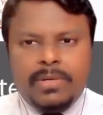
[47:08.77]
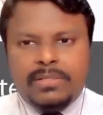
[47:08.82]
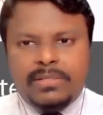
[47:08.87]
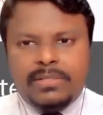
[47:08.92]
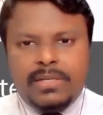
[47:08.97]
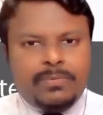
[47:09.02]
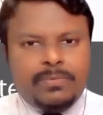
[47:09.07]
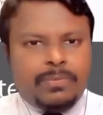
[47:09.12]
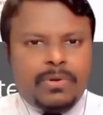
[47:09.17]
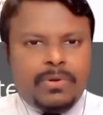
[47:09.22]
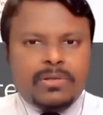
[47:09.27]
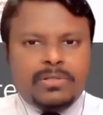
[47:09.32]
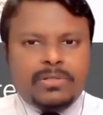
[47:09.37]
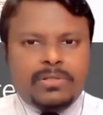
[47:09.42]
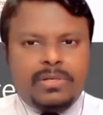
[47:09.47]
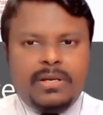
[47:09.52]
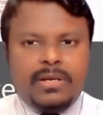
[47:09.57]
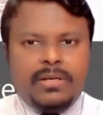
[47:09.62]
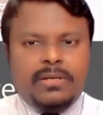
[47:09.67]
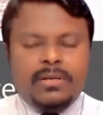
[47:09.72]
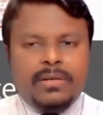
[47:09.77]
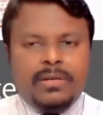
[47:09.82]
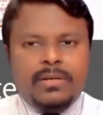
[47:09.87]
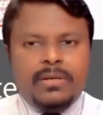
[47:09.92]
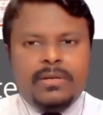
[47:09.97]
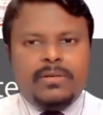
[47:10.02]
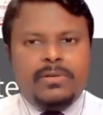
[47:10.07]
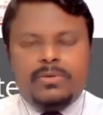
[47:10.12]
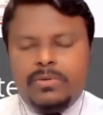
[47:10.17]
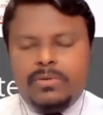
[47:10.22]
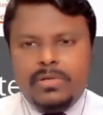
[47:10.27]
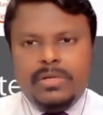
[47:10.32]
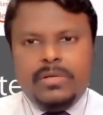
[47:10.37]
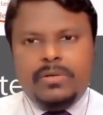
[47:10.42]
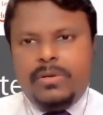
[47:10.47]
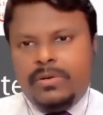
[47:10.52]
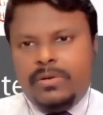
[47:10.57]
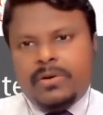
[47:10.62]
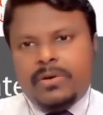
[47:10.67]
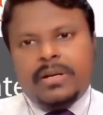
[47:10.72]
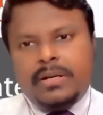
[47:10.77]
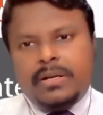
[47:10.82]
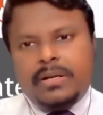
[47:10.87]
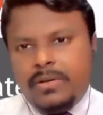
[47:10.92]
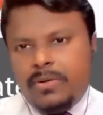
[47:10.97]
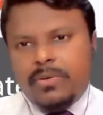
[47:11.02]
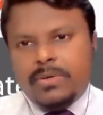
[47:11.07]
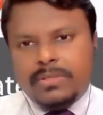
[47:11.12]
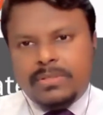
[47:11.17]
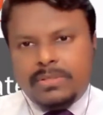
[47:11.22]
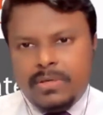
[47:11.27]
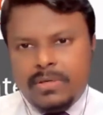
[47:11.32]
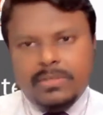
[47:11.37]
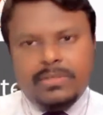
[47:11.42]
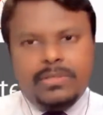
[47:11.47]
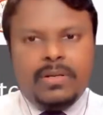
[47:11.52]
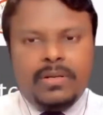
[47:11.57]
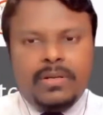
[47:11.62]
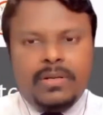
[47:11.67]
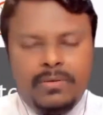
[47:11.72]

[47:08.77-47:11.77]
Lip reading: big size prostate, you need not undergo a surgery.